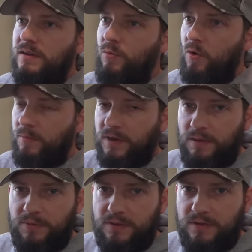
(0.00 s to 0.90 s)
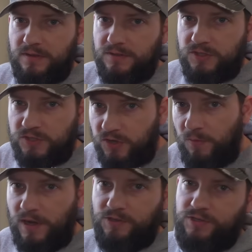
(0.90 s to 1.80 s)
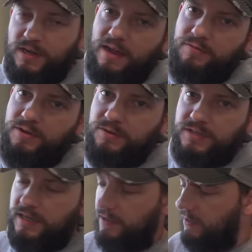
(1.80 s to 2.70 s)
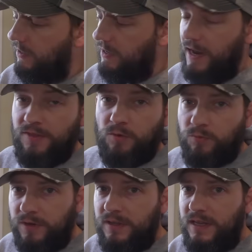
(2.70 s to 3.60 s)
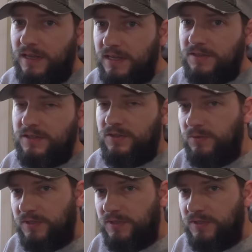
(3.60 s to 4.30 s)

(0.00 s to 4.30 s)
warmed up so much after using it. And they're really easy to